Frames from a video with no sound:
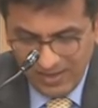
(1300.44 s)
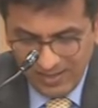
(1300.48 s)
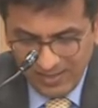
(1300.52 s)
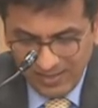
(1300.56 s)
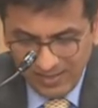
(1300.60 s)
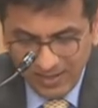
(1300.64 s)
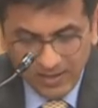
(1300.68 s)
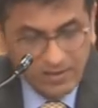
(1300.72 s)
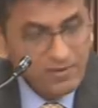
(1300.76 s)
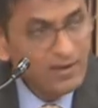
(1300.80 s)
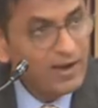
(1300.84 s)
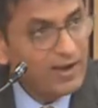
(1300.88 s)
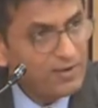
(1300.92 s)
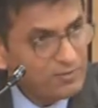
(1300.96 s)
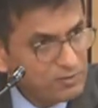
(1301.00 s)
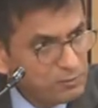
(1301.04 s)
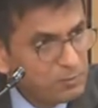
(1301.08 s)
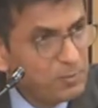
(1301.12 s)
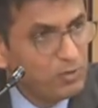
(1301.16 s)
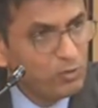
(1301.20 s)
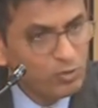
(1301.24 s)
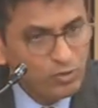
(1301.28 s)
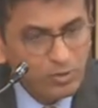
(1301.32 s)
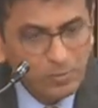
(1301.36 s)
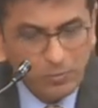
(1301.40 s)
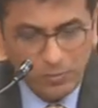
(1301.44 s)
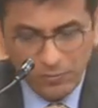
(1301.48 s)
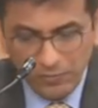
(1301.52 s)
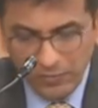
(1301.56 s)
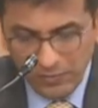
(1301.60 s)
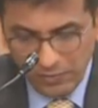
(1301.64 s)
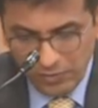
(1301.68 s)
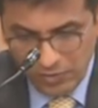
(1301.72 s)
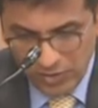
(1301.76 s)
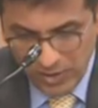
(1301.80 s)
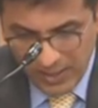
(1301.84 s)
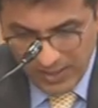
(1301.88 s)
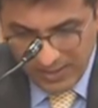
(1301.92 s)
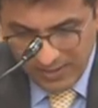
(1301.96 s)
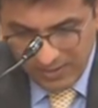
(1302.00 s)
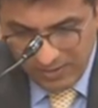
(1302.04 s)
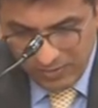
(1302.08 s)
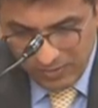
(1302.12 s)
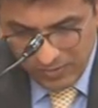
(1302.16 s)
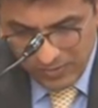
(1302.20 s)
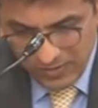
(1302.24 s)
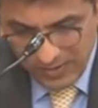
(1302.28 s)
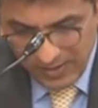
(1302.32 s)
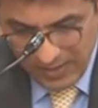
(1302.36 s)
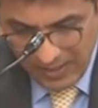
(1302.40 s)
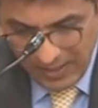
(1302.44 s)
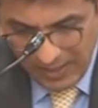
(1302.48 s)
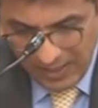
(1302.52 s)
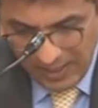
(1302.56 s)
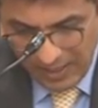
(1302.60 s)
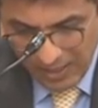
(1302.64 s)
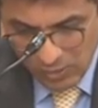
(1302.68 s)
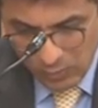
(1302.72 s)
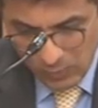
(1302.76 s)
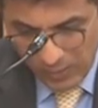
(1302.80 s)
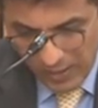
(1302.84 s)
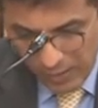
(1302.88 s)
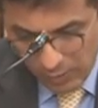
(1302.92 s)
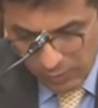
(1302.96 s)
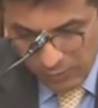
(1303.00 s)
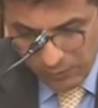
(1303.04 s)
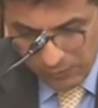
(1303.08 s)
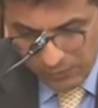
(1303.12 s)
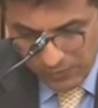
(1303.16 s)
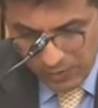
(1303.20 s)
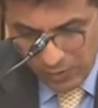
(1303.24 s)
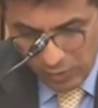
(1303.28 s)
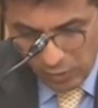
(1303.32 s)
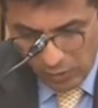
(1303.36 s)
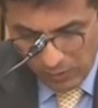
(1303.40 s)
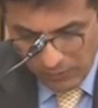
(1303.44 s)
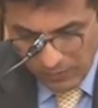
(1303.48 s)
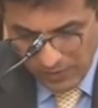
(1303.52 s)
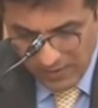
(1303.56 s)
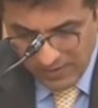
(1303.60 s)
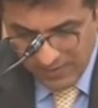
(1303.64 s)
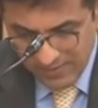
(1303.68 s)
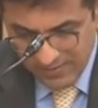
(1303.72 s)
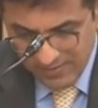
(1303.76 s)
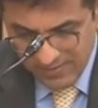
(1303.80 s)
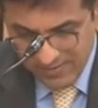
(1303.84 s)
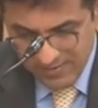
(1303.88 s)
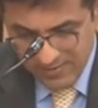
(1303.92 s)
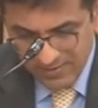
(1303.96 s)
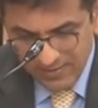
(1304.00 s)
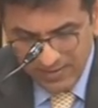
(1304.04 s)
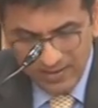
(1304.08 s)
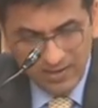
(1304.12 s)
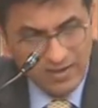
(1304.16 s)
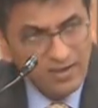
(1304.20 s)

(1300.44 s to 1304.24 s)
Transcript: The craftsmanship of a judge, as well as of the novelist,